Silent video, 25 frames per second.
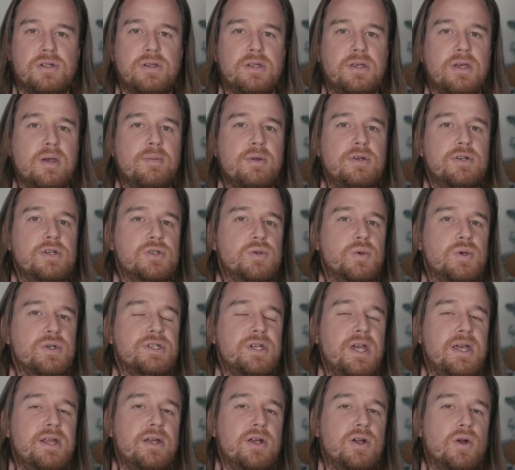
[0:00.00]
The images
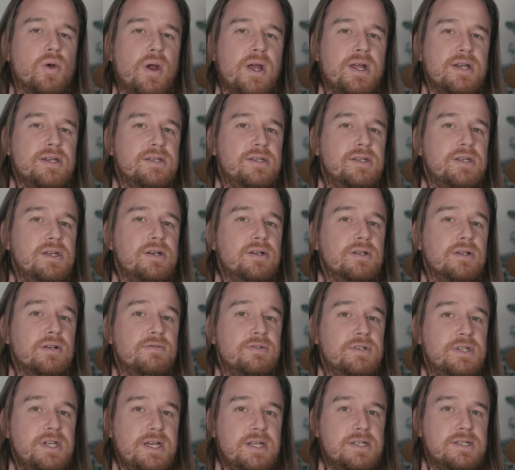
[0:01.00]
retain a great deal
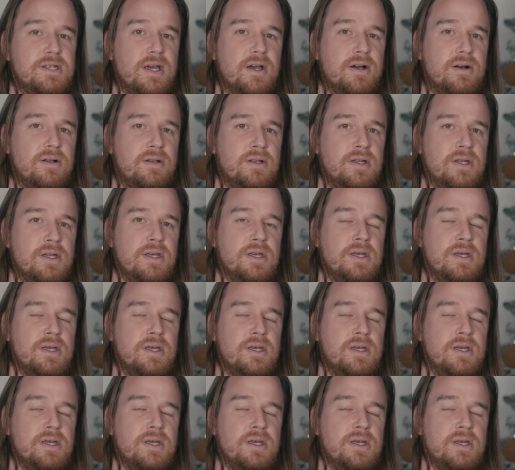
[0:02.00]
of detail,